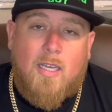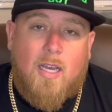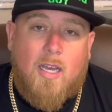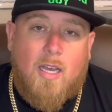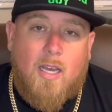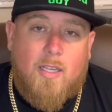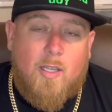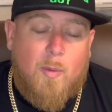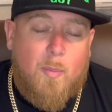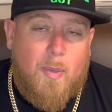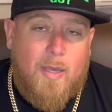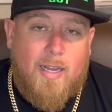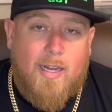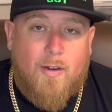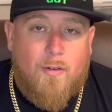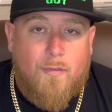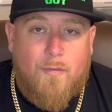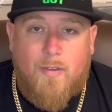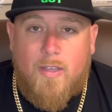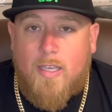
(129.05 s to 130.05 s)
You pay
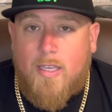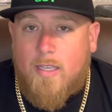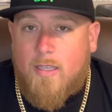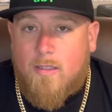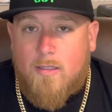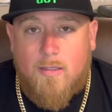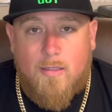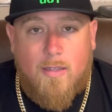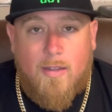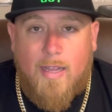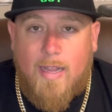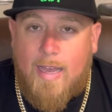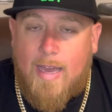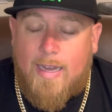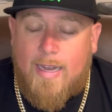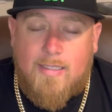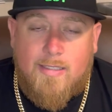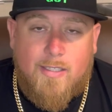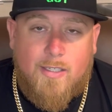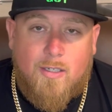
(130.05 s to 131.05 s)
your fee and they
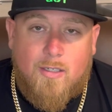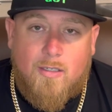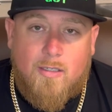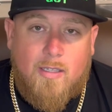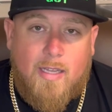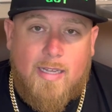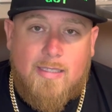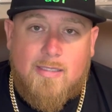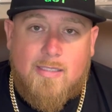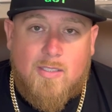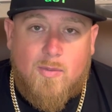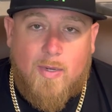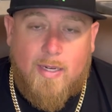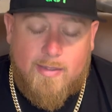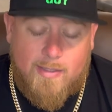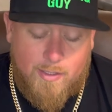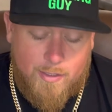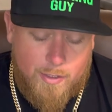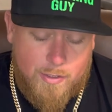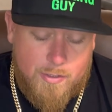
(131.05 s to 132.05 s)
add it to your license
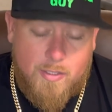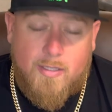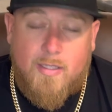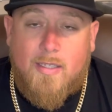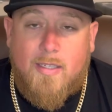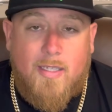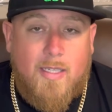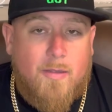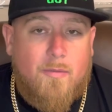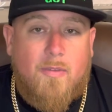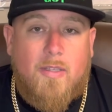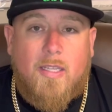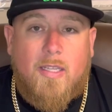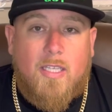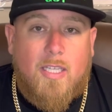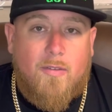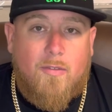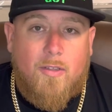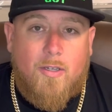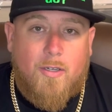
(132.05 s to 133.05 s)
right there, usually at the DMV,
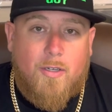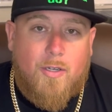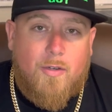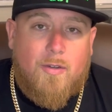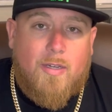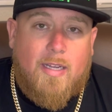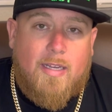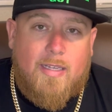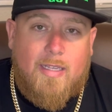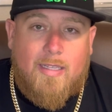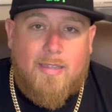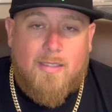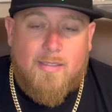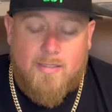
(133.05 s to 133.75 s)
and give you your new ID at the